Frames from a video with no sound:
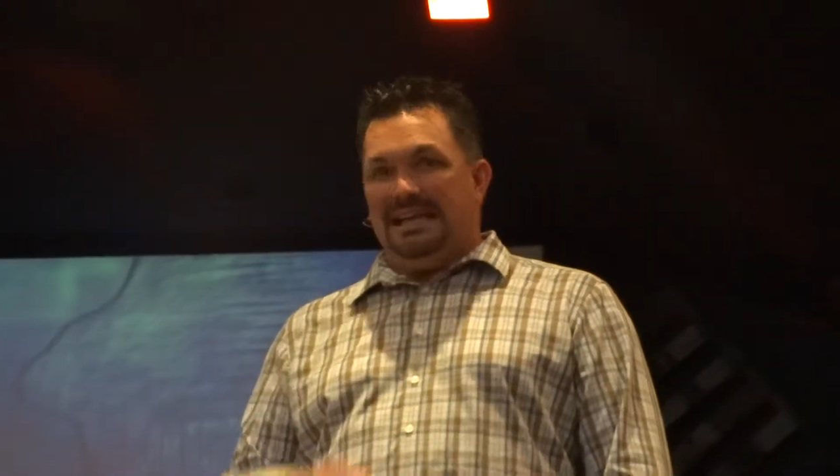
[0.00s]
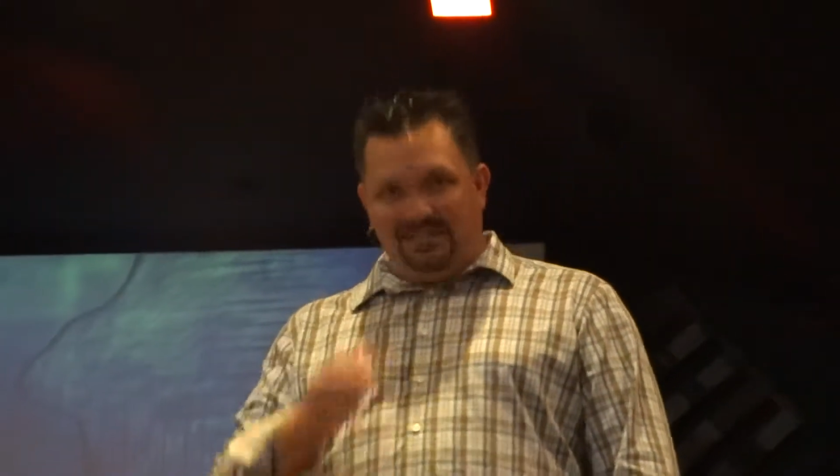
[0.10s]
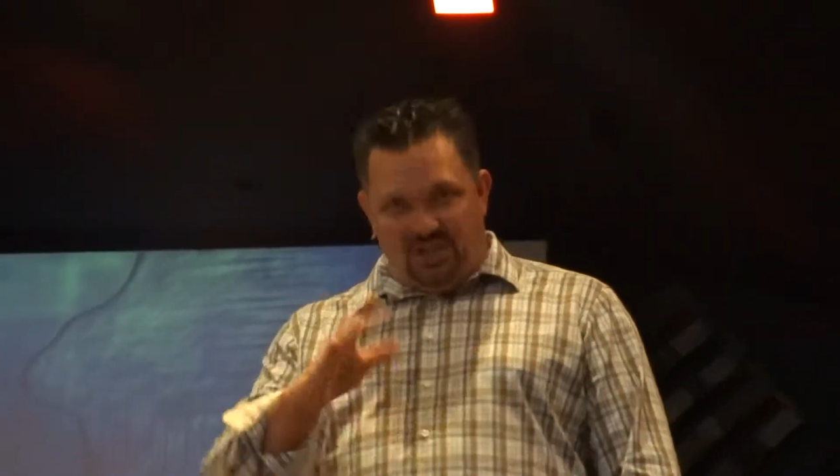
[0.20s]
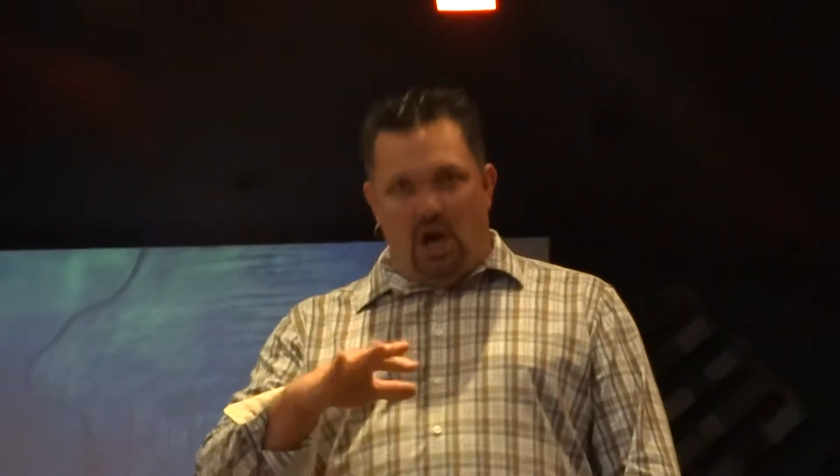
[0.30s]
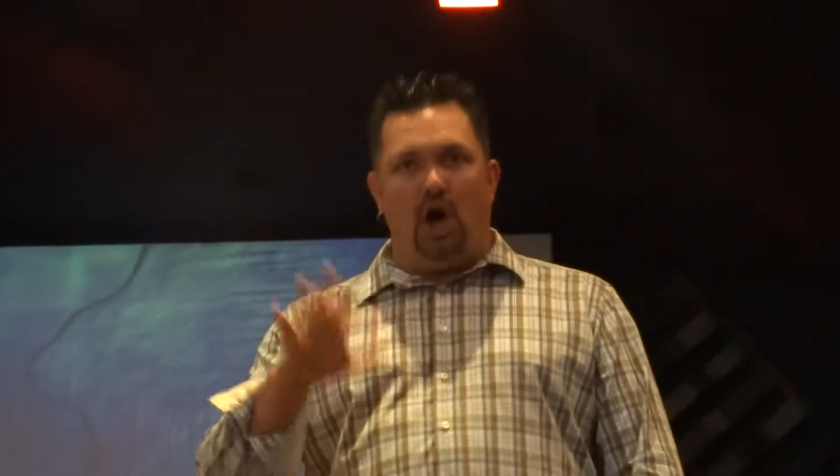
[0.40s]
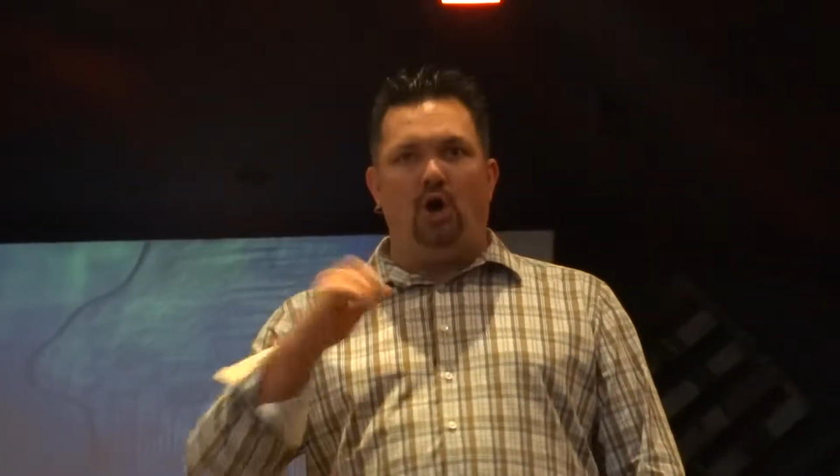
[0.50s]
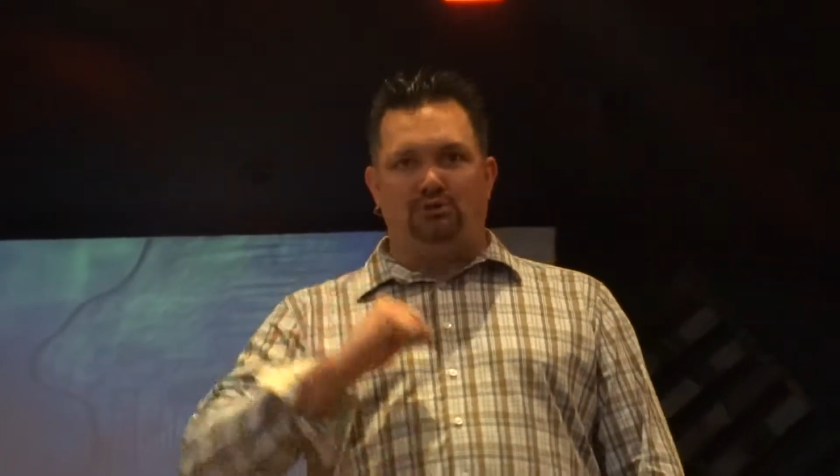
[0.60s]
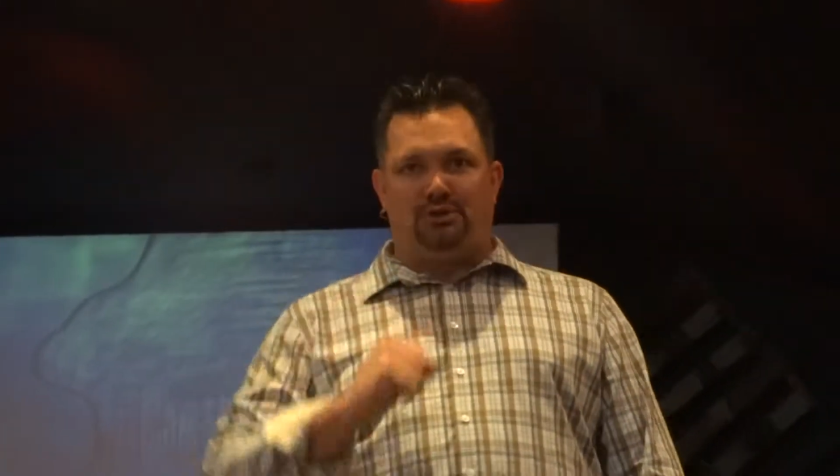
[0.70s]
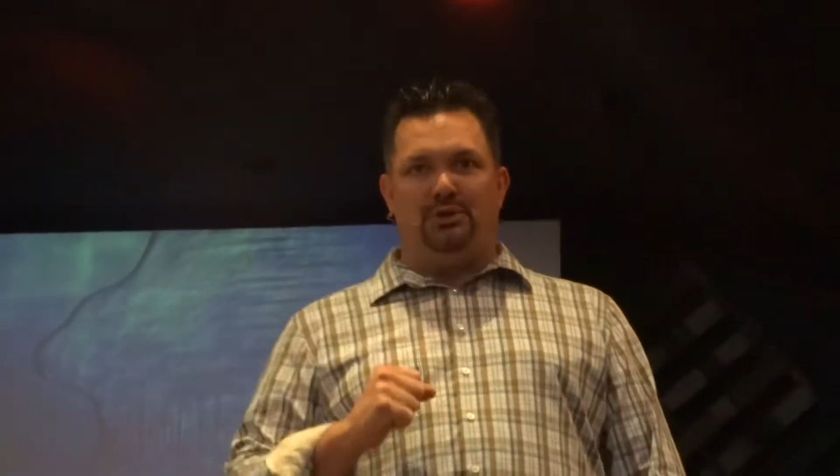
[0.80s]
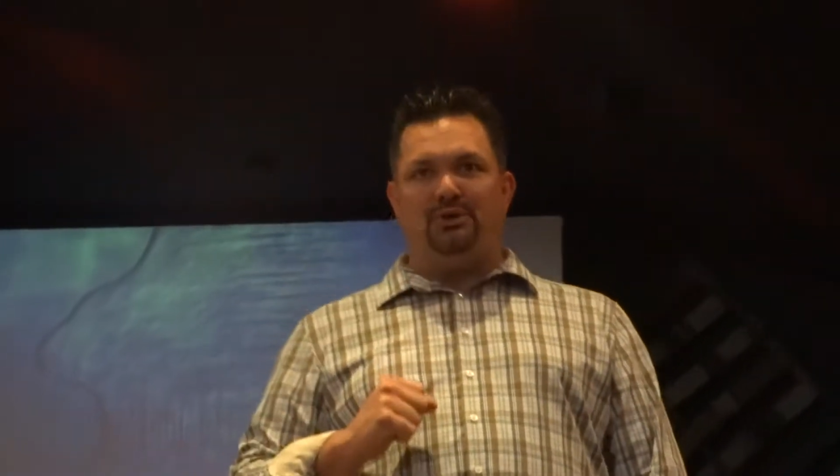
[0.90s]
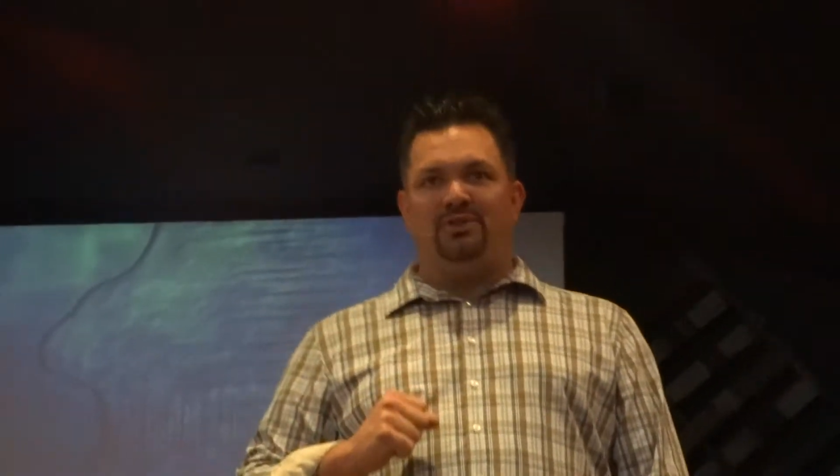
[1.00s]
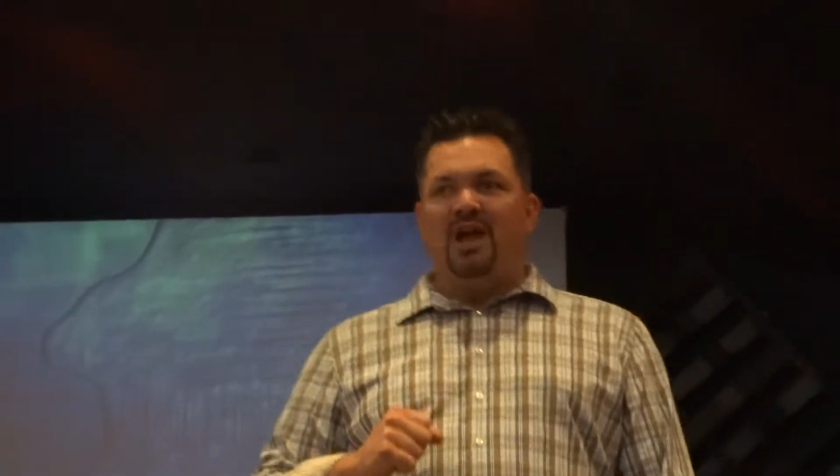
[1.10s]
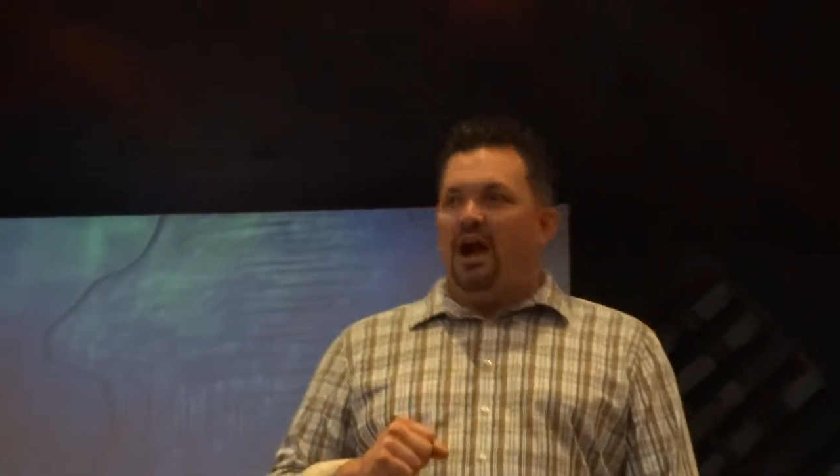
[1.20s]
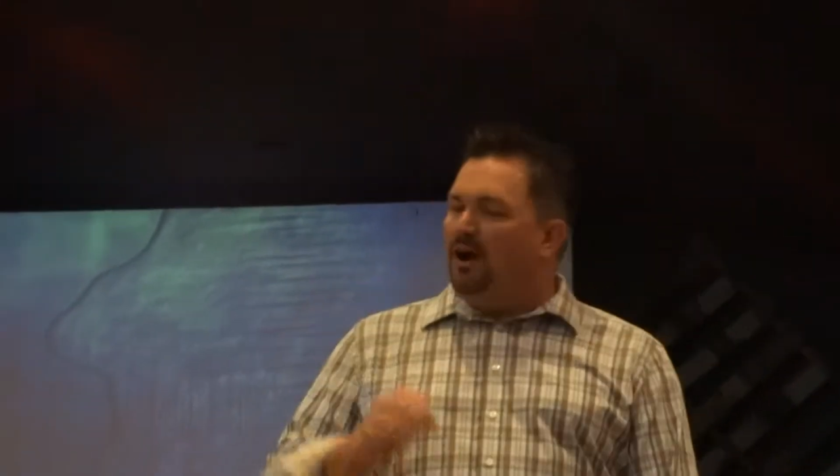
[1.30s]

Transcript: into all truth.